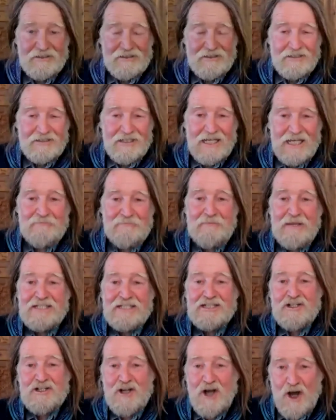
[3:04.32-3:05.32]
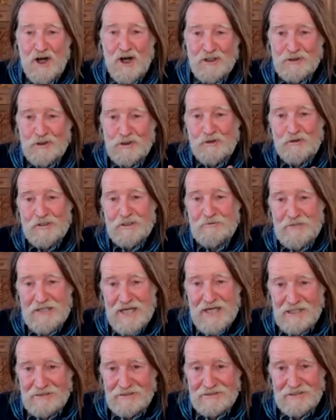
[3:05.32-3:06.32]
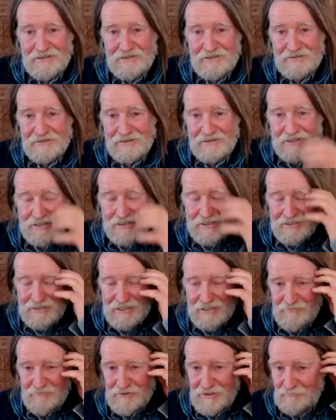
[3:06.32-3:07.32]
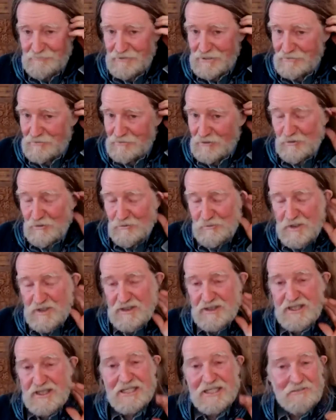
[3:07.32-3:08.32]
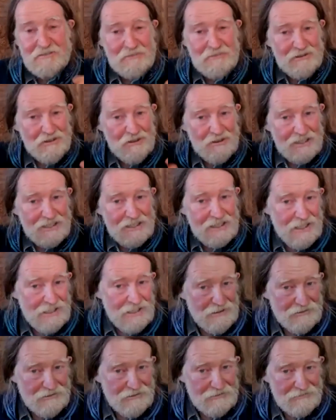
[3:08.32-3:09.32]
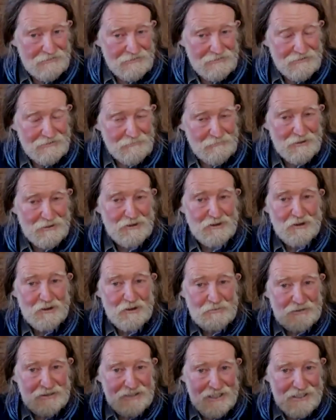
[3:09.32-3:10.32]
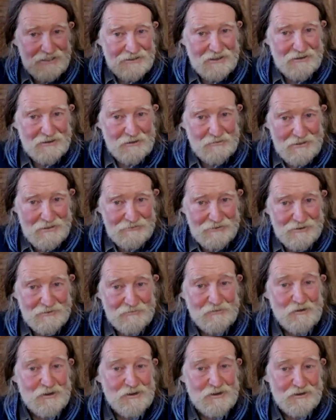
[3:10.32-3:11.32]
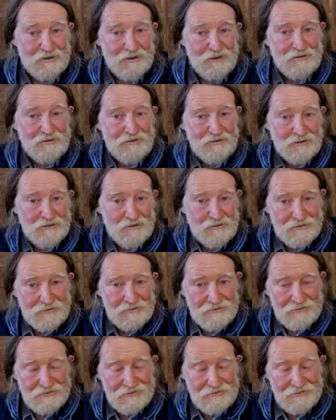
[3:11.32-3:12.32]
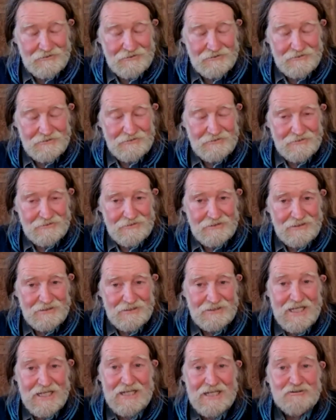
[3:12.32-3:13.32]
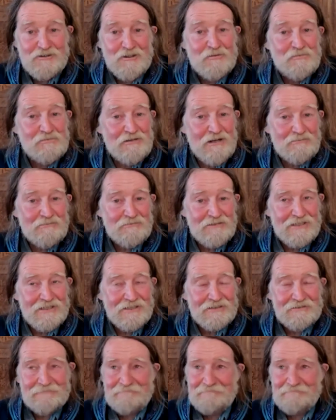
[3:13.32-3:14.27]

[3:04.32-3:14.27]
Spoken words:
and makes it an ongoing reality instead of something we think about on occasion when circumstances around us force us to do so? And the answer probably is,